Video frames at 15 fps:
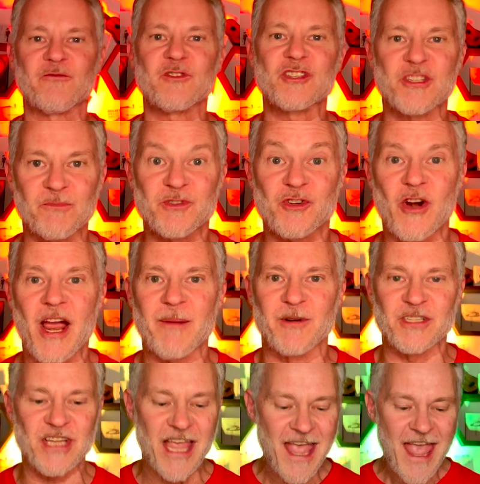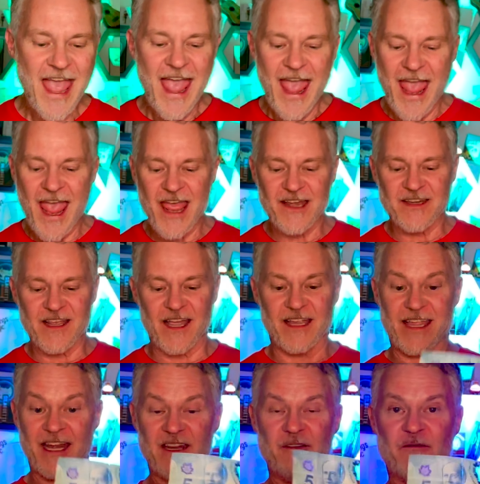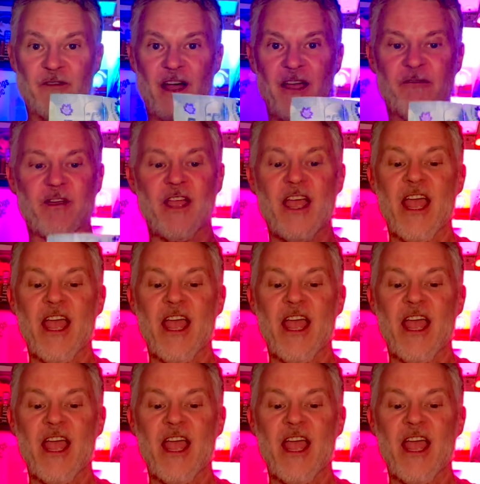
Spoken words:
subscribers. And get it? 5?